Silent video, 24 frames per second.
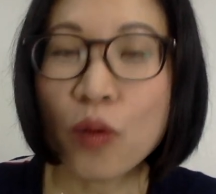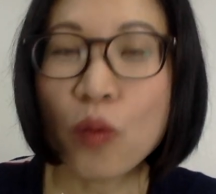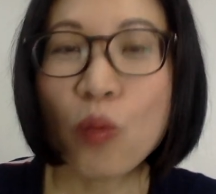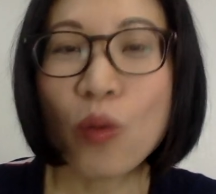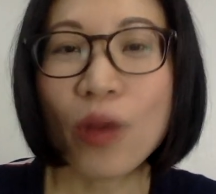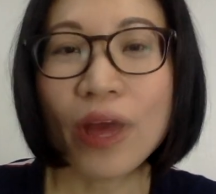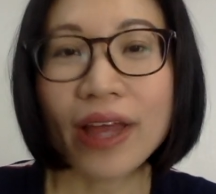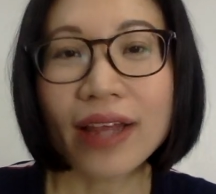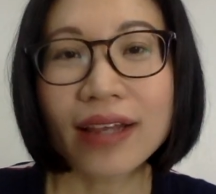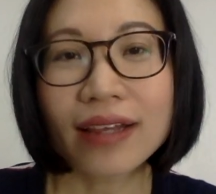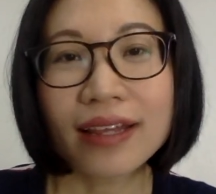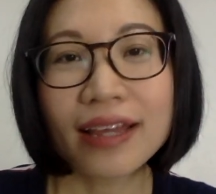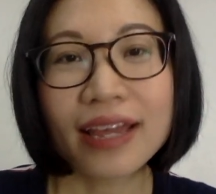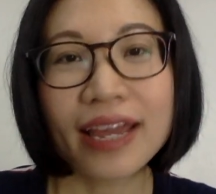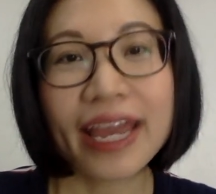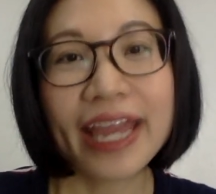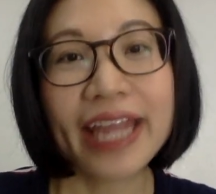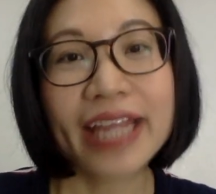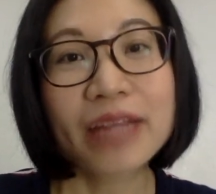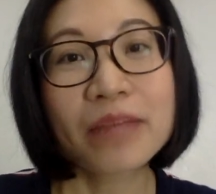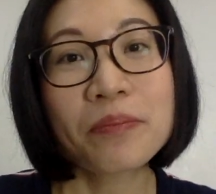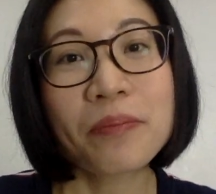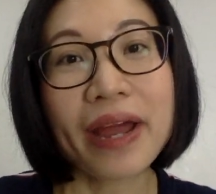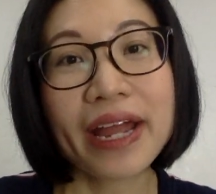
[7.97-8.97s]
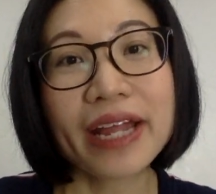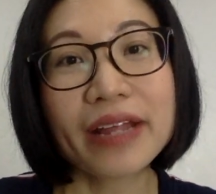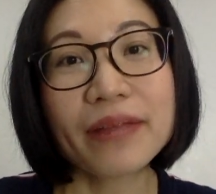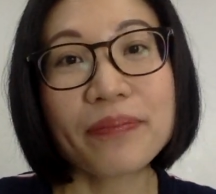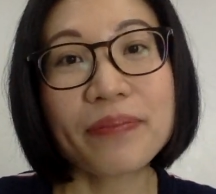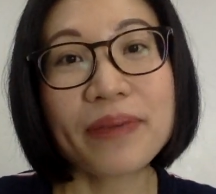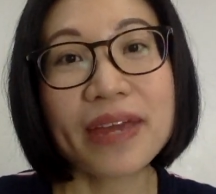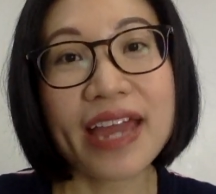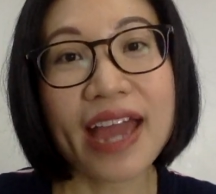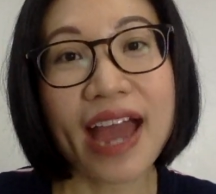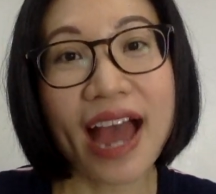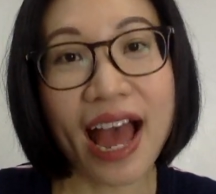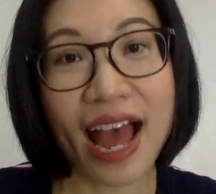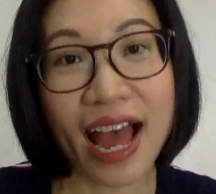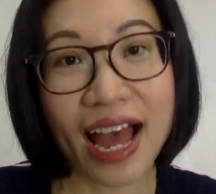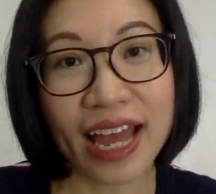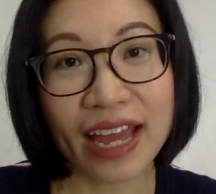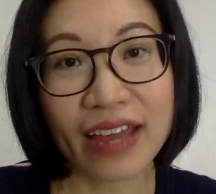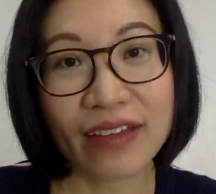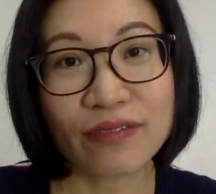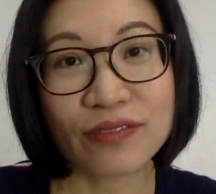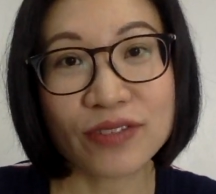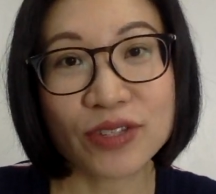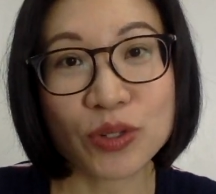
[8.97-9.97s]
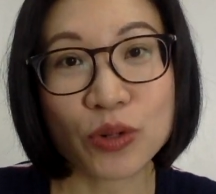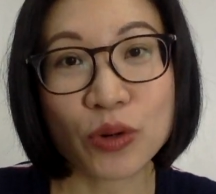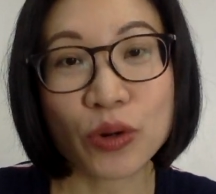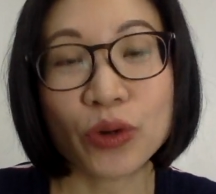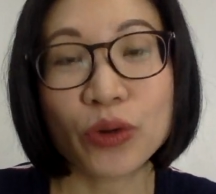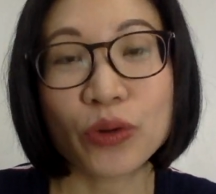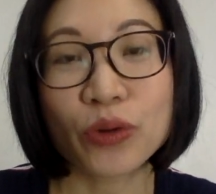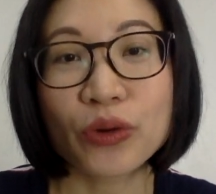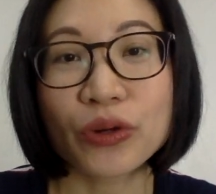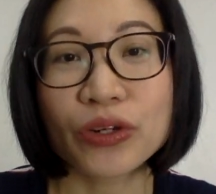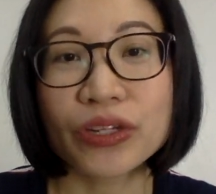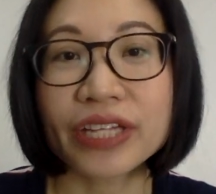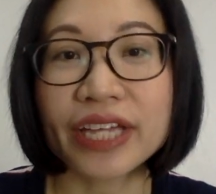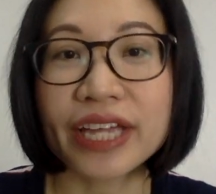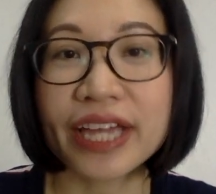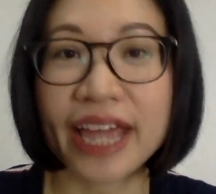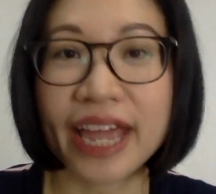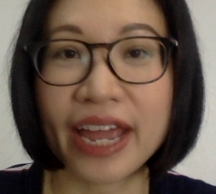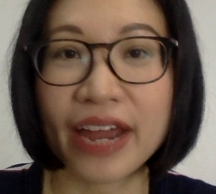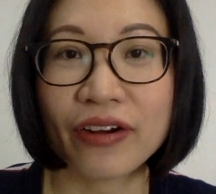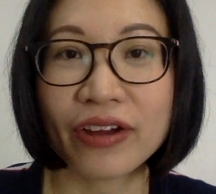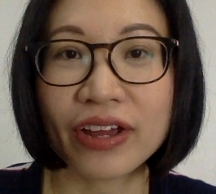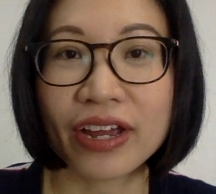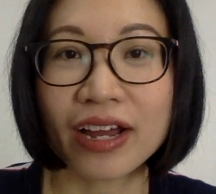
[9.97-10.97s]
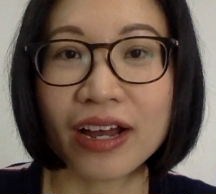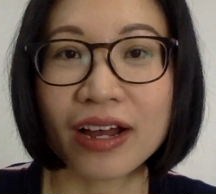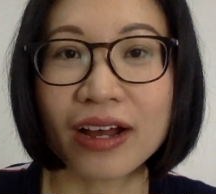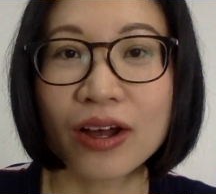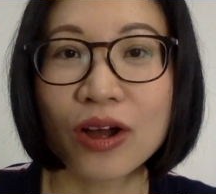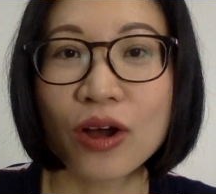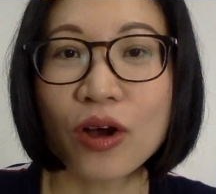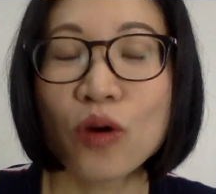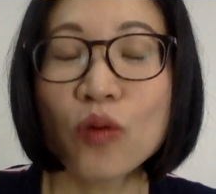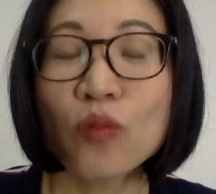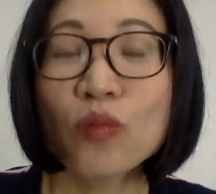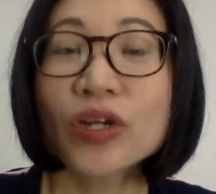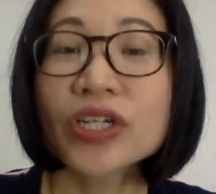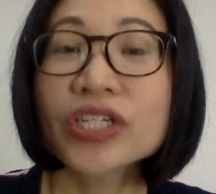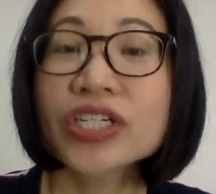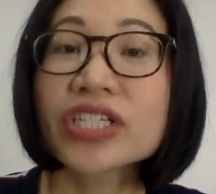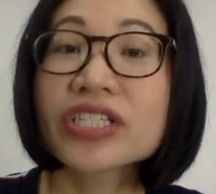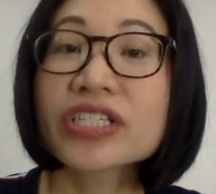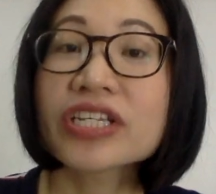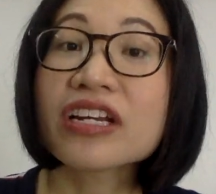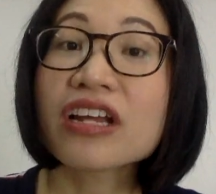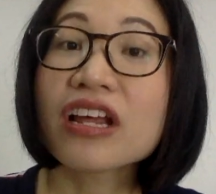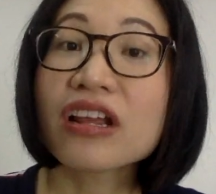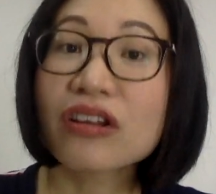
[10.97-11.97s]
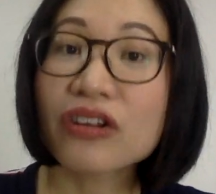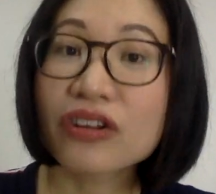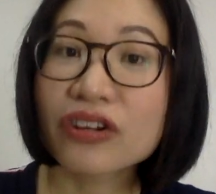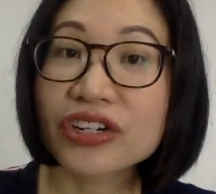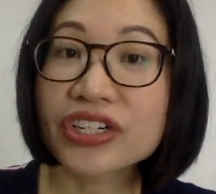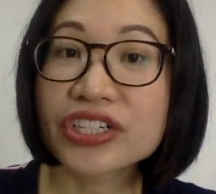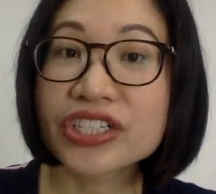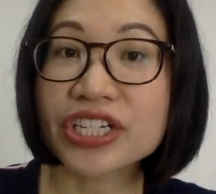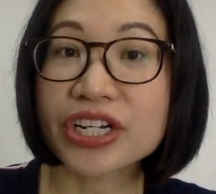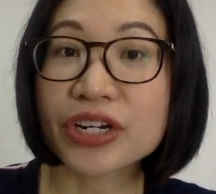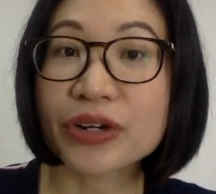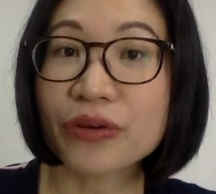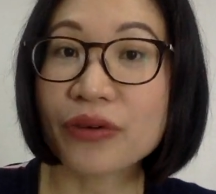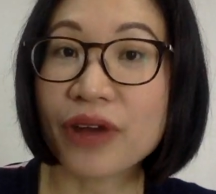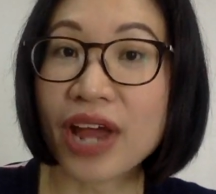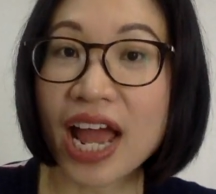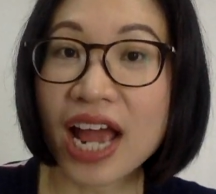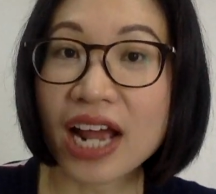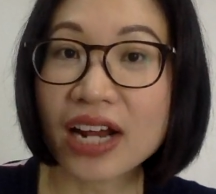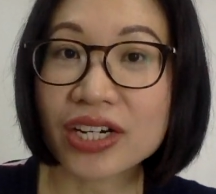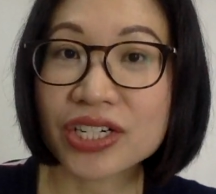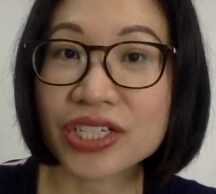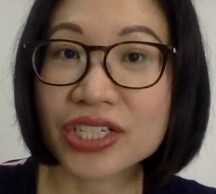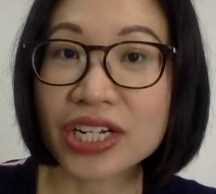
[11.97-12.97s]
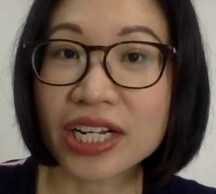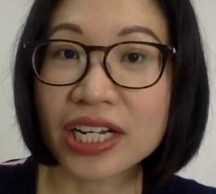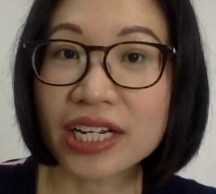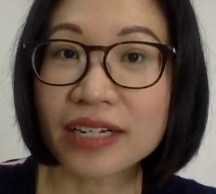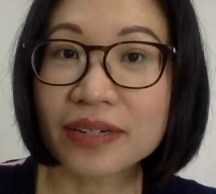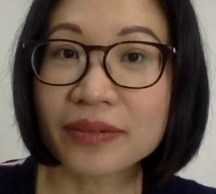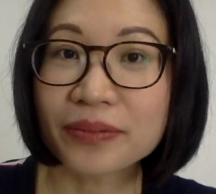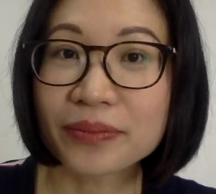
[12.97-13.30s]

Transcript: Well, it might be hives or urticaria, which is an allergic reaction.